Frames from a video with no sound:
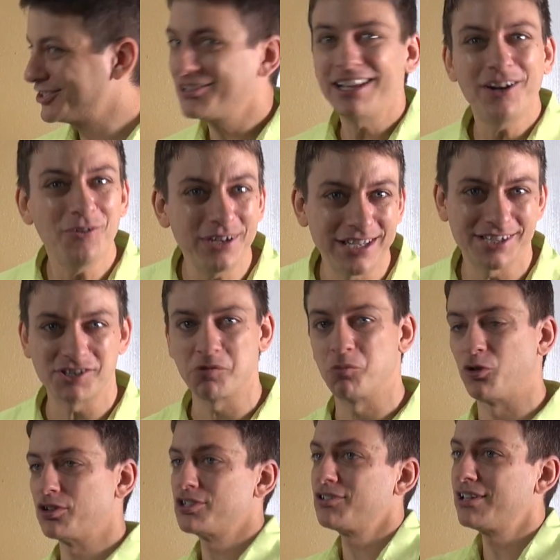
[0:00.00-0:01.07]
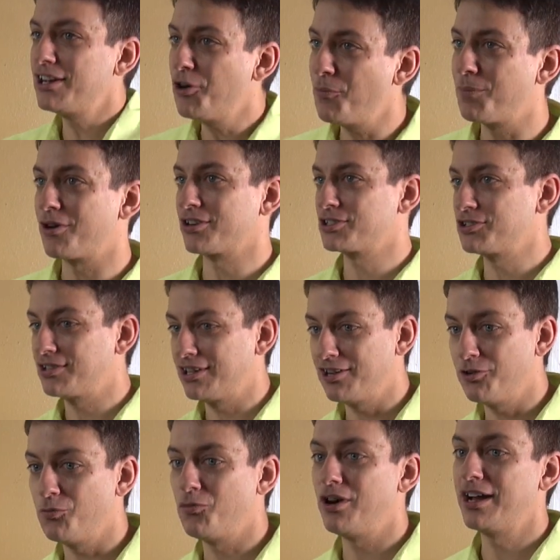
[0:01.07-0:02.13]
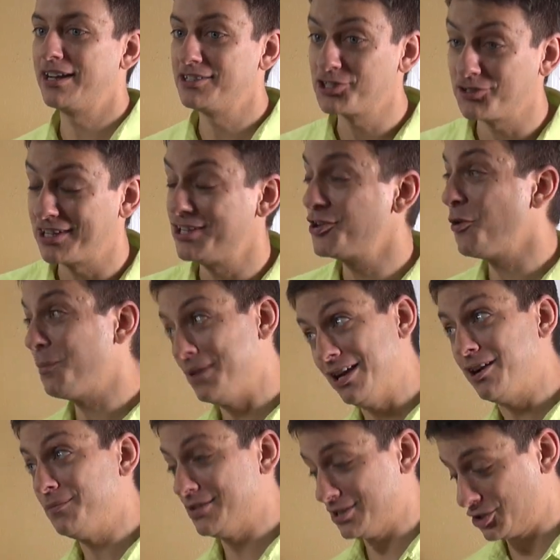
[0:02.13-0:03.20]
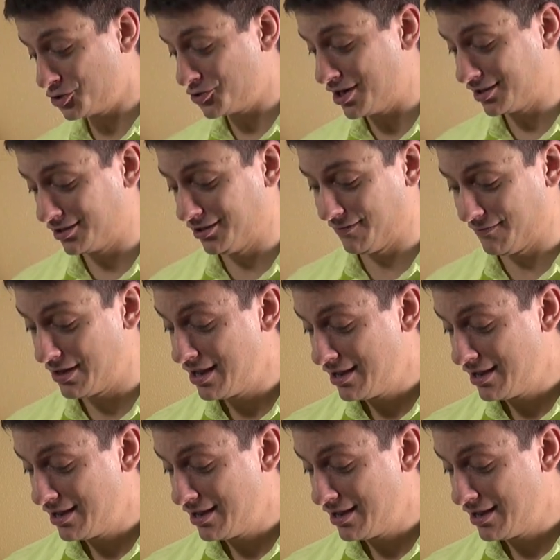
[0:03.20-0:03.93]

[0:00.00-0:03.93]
so they don't get so bored, so they don't bark, so they don't whine, and so they don't become destructive.